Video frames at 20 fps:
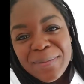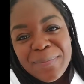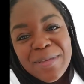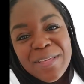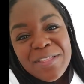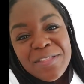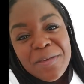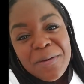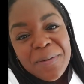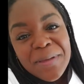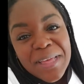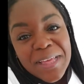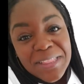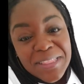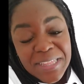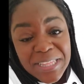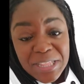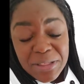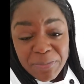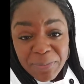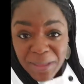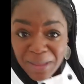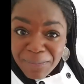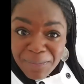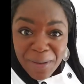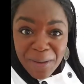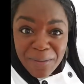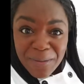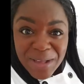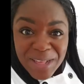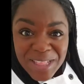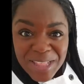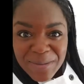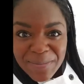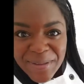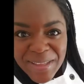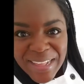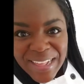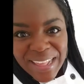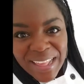be showing us his meatball
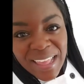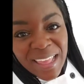recipe,